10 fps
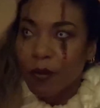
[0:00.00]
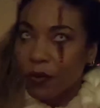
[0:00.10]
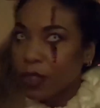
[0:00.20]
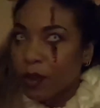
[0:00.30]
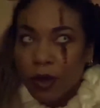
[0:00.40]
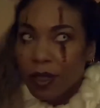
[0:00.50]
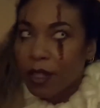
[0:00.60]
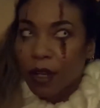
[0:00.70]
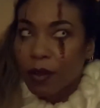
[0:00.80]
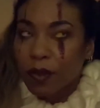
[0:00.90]
you
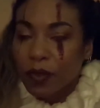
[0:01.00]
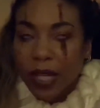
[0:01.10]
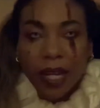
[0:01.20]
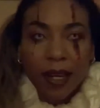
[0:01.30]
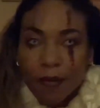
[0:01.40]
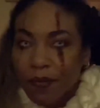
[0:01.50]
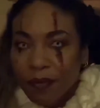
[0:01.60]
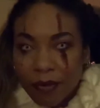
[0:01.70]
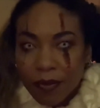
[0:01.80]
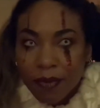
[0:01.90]
know, like,
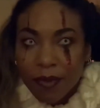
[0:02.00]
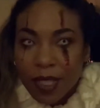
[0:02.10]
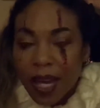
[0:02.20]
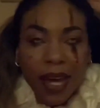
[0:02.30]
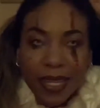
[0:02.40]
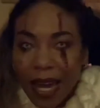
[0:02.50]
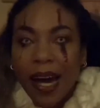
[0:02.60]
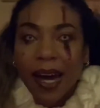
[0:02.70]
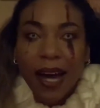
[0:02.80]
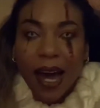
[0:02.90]

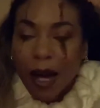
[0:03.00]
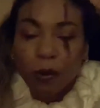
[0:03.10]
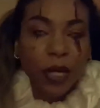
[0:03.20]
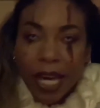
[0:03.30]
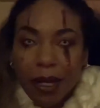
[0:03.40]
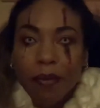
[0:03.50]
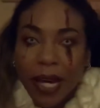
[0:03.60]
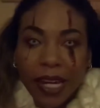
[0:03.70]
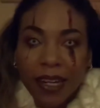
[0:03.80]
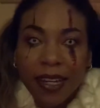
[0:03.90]
yeah, I will
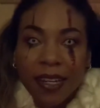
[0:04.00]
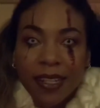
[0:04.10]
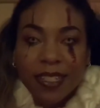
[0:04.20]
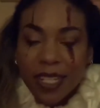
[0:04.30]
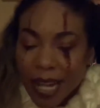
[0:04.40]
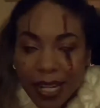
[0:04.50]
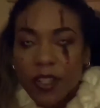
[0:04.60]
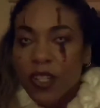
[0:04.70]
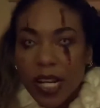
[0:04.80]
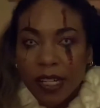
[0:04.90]
headbang to 9
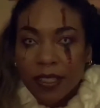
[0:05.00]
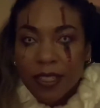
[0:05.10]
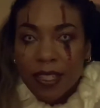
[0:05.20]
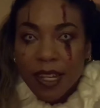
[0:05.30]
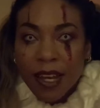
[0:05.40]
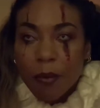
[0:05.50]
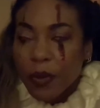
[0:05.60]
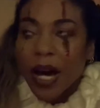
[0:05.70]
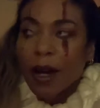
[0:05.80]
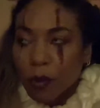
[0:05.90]
Inch Nails,
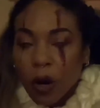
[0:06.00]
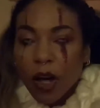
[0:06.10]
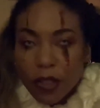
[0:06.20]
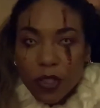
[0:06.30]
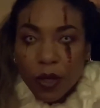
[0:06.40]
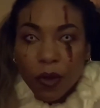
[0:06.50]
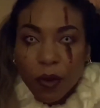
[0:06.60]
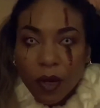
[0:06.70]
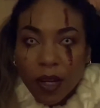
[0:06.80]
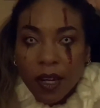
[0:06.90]
but I will
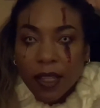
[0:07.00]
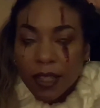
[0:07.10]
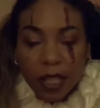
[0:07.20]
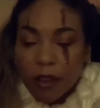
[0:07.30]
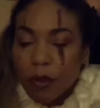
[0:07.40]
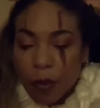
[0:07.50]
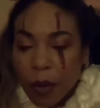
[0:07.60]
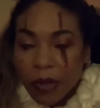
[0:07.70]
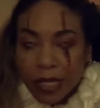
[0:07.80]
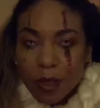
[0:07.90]
also love a
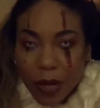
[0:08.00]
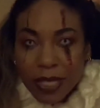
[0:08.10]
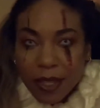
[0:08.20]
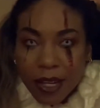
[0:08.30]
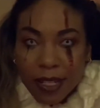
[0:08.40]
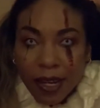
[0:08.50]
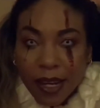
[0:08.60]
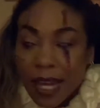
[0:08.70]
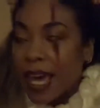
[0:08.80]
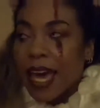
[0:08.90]
pumpkin spice latte.
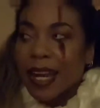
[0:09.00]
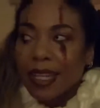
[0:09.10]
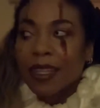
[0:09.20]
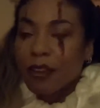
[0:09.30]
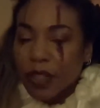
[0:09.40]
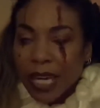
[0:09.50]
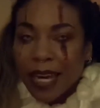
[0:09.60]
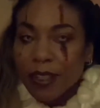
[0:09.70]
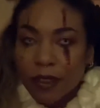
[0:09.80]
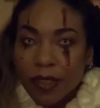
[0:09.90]
And I love a
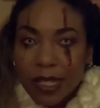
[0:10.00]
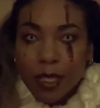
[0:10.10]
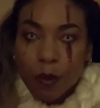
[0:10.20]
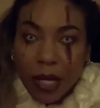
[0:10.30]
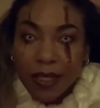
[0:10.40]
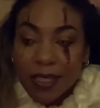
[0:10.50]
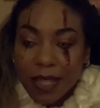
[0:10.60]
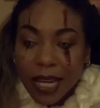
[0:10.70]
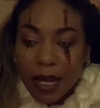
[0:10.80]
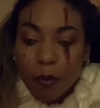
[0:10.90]
candle that smells
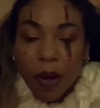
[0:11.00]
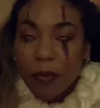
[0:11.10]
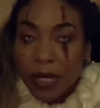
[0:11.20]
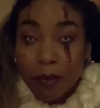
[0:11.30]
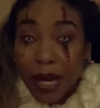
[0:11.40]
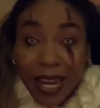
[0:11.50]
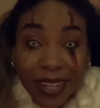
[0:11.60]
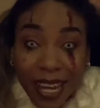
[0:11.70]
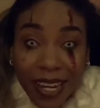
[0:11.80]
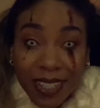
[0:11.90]
like pumpkin
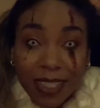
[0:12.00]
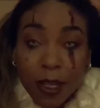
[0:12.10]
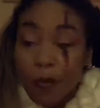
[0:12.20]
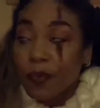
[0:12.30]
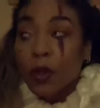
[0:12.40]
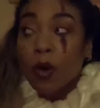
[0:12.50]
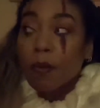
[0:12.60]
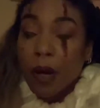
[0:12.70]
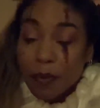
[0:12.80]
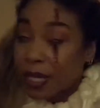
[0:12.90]
pancakes or
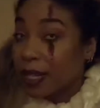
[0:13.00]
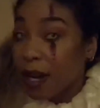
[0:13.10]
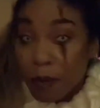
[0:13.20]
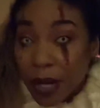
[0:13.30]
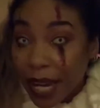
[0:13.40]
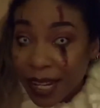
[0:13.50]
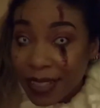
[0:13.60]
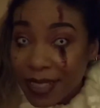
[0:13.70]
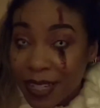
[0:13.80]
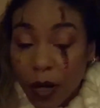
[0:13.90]
pumpkin
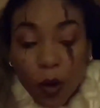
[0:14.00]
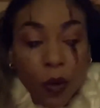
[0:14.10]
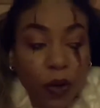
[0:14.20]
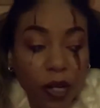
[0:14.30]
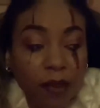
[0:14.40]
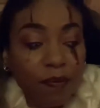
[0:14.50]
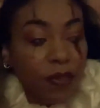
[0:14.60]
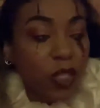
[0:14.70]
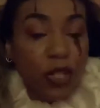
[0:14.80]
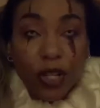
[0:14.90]
cupcakes or
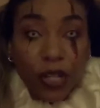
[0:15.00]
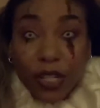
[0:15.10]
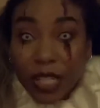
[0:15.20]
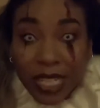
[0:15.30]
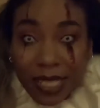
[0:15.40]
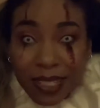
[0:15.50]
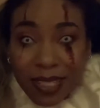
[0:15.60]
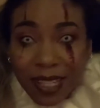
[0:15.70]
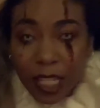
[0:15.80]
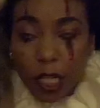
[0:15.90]
sugar
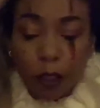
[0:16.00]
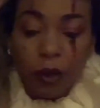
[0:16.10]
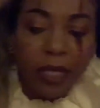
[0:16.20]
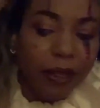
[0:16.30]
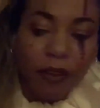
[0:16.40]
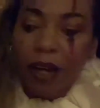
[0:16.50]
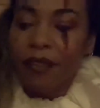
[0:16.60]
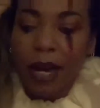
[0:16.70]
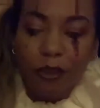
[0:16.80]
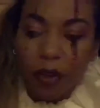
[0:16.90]
cookies, you know, I love all
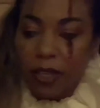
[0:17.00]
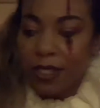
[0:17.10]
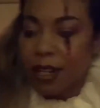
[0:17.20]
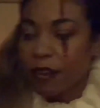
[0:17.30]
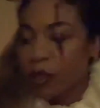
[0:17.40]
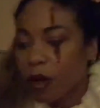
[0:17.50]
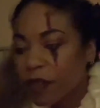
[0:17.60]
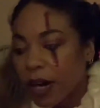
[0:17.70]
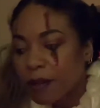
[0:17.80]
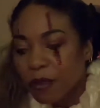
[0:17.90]
that fall stuff. So I've
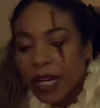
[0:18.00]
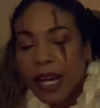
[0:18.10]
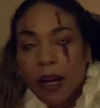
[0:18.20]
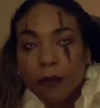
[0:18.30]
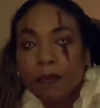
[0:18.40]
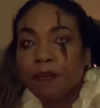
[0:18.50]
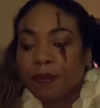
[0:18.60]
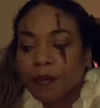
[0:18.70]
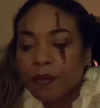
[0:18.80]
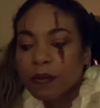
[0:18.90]
got right now,
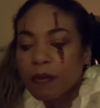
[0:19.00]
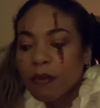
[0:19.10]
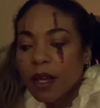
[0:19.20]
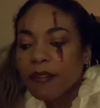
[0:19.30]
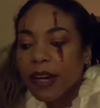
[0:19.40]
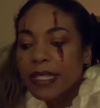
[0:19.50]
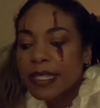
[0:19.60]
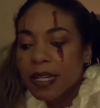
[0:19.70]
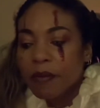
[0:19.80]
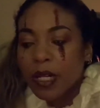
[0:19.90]
I've got
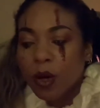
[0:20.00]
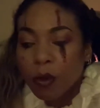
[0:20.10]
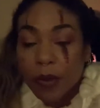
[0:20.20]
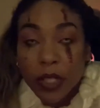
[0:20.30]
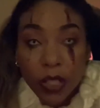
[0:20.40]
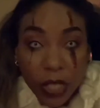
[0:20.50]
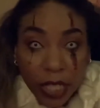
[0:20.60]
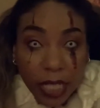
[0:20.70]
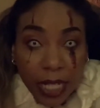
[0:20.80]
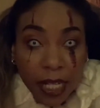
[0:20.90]
cinnamon oatmeal
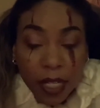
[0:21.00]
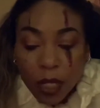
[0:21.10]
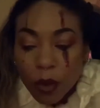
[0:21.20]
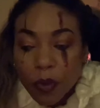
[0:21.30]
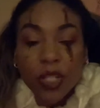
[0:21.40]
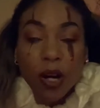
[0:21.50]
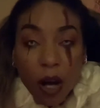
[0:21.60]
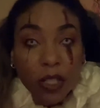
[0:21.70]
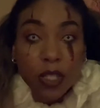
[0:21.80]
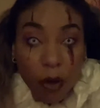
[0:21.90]
cookie, which are
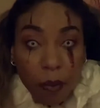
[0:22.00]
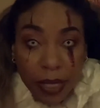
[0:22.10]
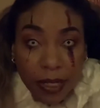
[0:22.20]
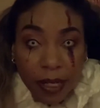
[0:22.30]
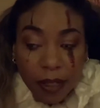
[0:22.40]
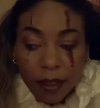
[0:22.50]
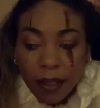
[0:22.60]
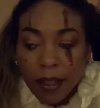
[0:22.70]
also amazing.